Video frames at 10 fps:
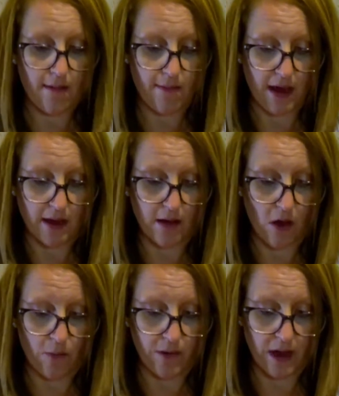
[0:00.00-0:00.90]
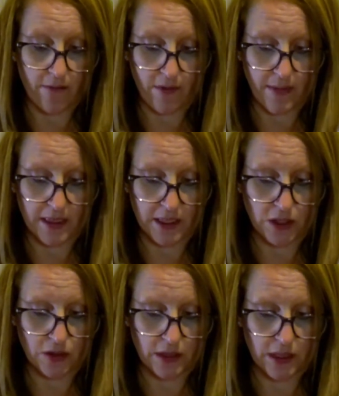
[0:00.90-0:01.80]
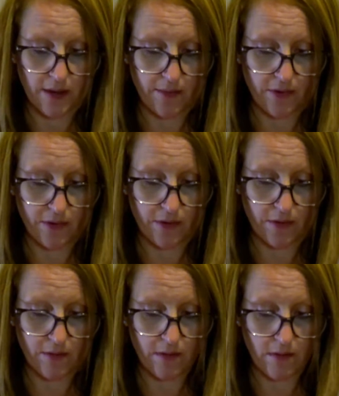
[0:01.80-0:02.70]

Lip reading: make an opening for my tissues to come through,